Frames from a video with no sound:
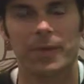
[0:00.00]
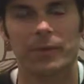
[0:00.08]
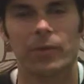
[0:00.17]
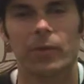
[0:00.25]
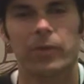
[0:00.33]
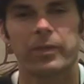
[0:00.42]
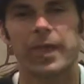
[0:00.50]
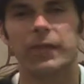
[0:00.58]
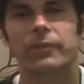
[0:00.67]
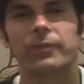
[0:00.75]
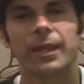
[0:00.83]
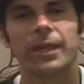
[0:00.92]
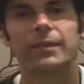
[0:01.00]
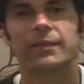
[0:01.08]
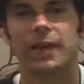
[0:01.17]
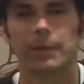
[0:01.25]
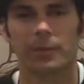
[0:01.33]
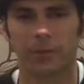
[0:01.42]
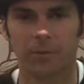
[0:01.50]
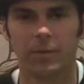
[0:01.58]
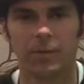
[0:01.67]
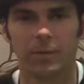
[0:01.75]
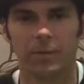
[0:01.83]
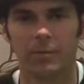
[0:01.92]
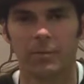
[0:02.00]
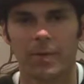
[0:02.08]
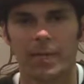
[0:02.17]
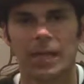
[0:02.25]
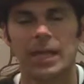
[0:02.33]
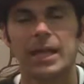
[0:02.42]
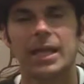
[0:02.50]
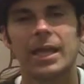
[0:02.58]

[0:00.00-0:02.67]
So thanks for taking time to tune in with me.